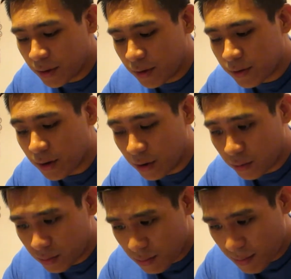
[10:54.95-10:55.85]

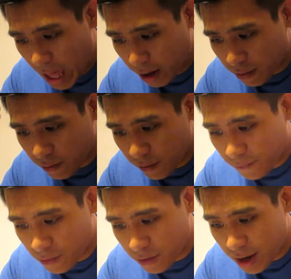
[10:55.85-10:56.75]
So macros
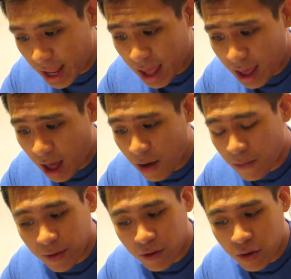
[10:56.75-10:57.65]
for today, I
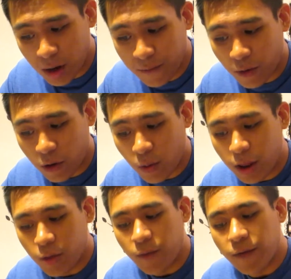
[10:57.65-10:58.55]
was shooting for
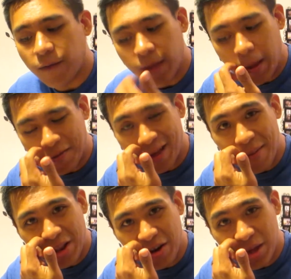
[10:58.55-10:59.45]
2350. I'm
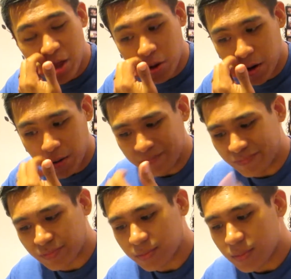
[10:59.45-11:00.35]
a little bit short,
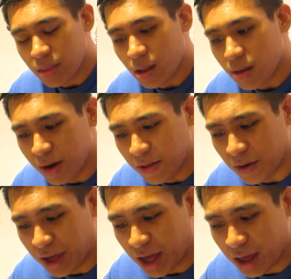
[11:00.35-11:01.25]
but it's
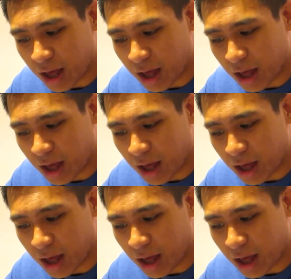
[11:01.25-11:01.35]
okay.